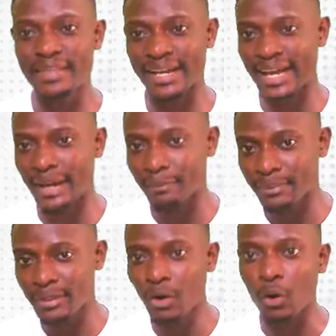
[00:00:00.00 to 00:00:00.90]
the gap
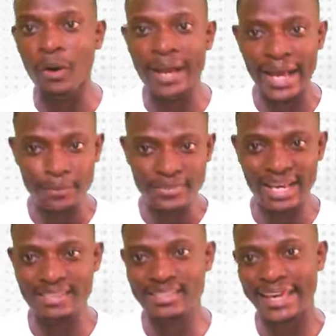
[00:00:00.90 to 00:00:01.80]
or gaps
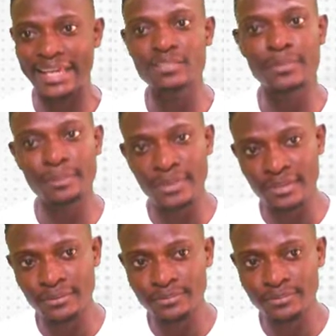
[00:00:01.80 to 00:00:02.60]
as the case may be.